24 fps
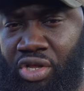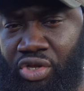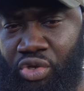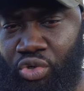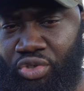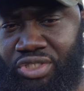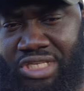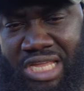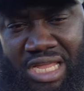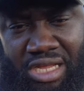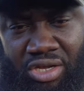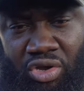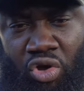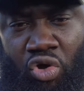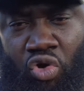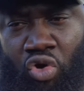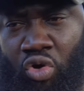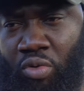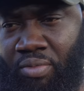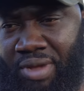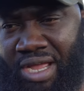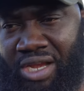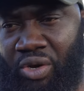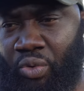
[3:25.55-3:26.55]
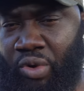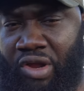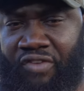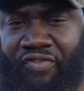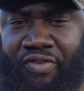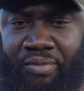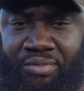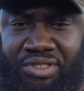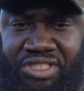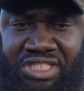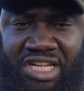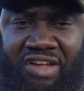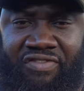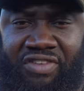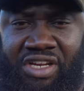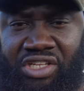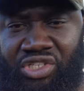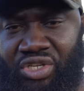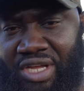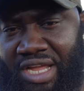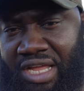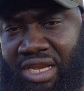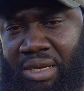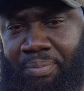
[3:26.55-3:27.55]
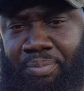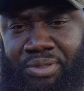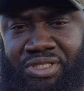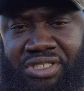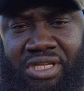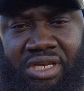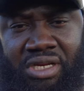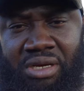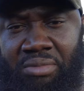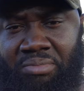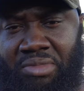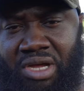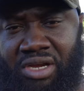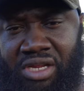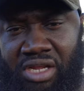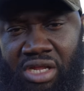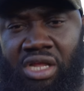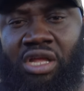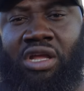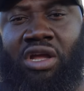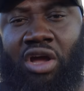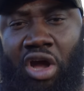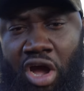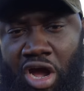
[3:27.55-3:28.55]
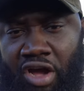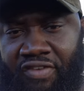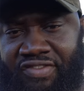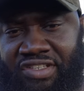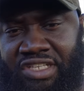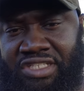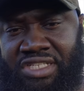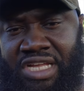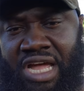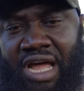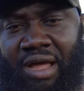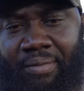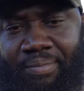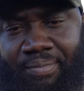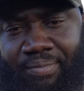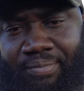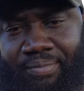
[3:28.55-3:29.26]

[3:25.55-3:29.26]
you take home anywhere from 70 to 80% of the money off the top.